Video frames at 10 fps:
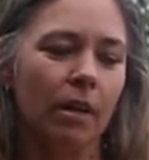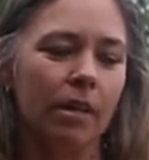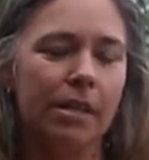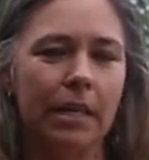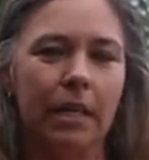
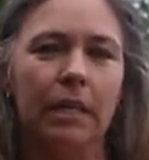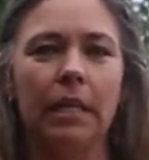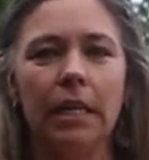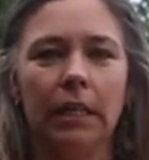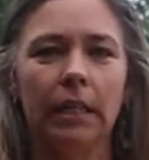skin
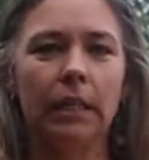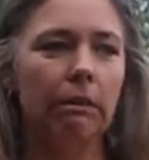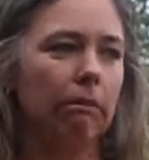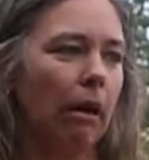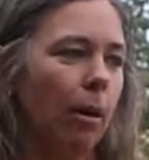
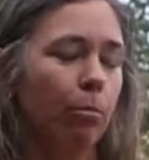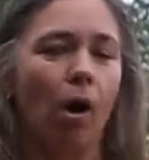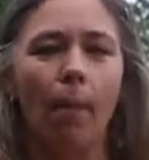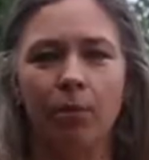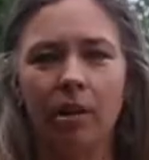healing
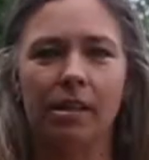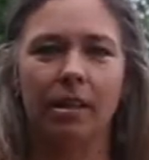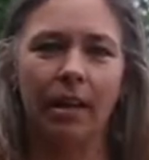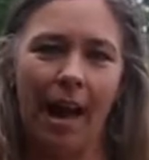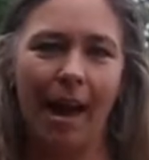properties
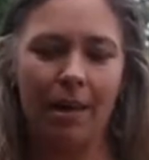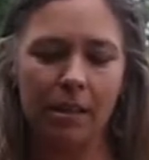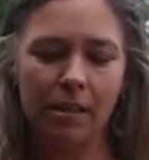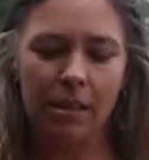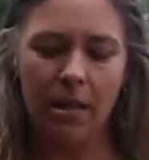that it
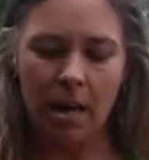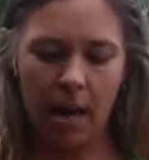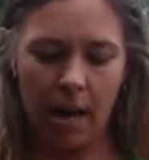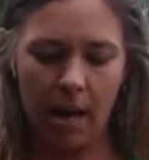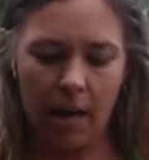has,
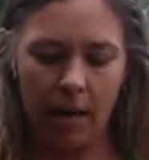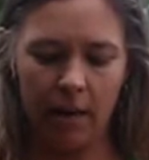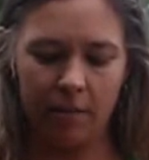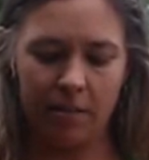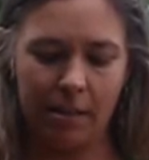
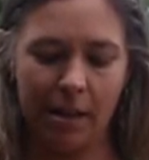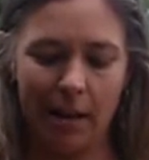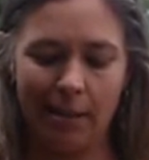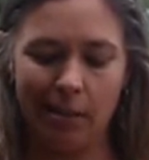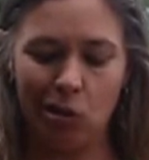and
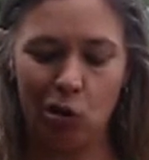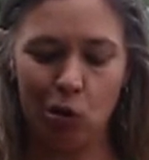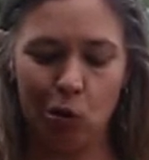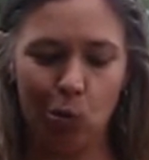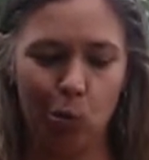decided
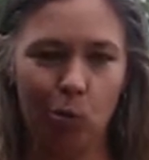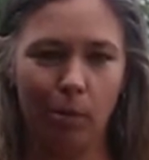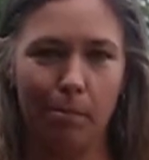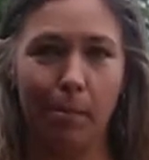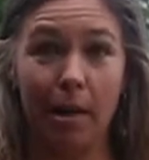to
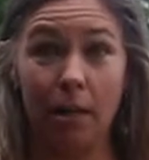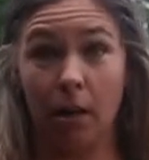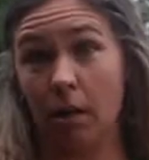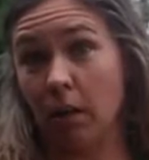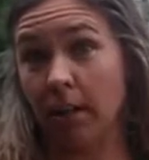make
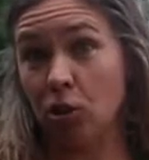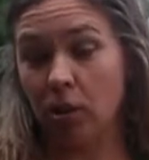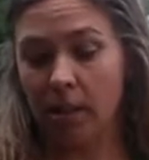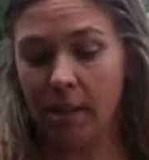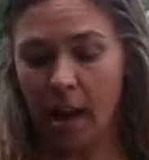a
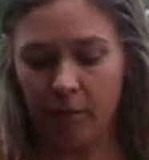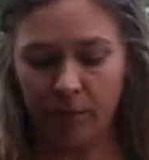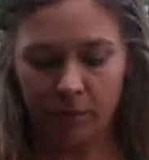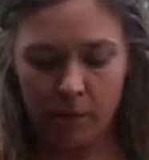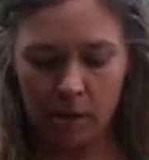calendula salve.
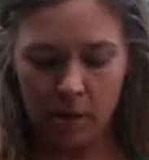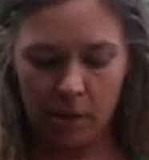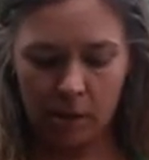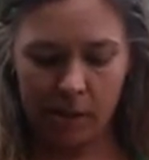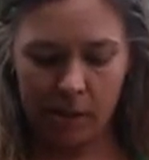
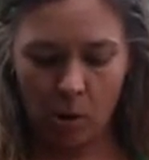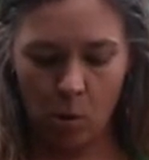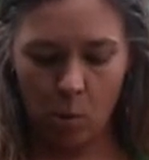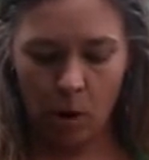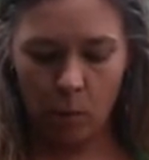So
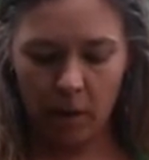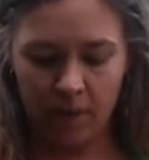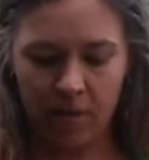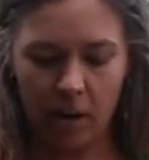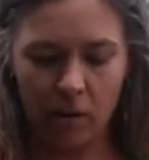what
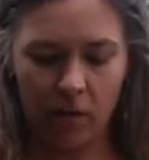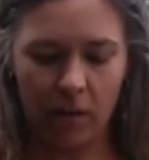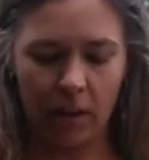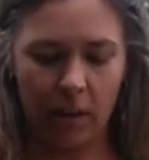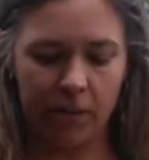we've done over
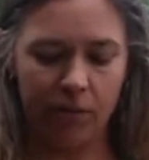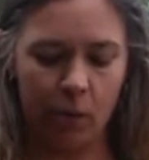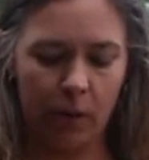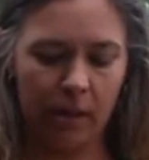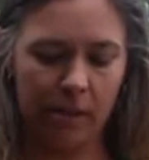the last few
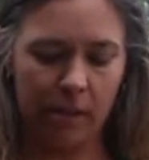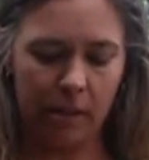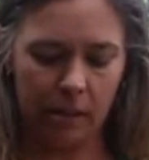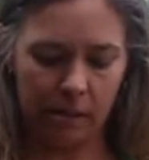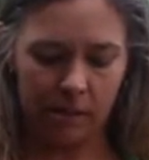weeks
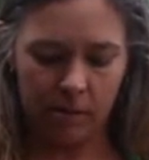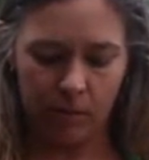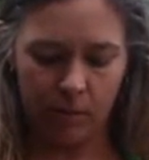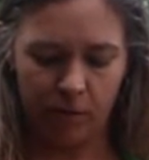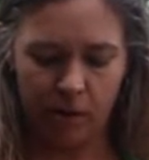is,
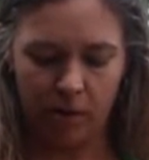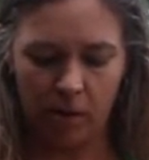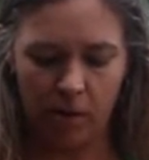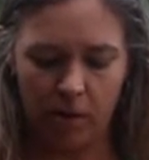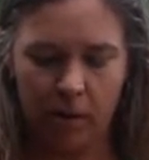well, first of
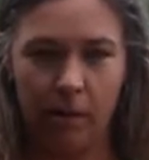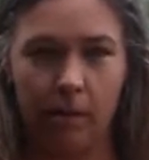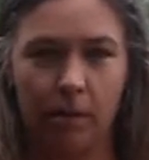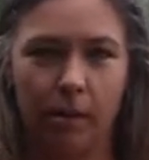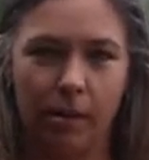all,
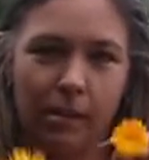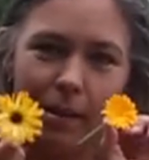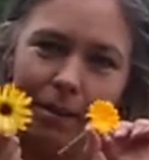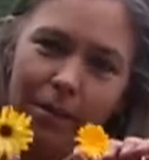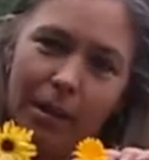here is
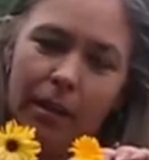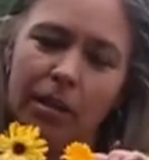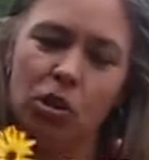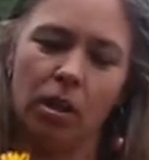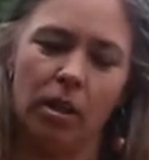
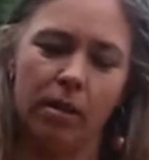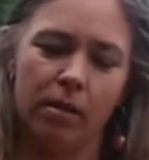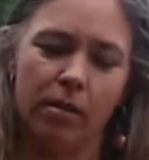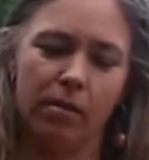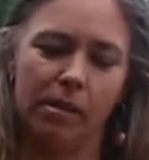calendula.
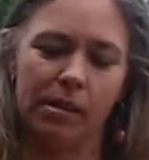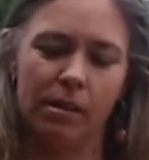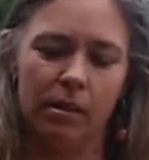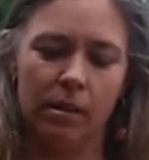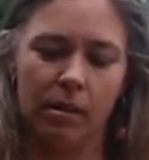There's
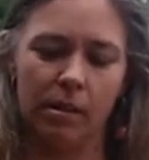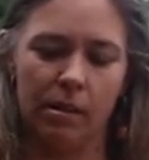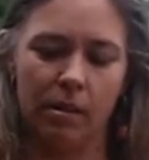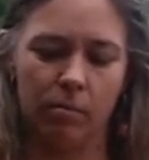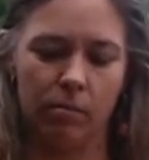
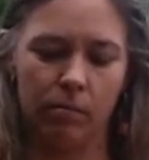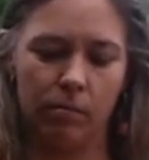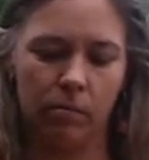some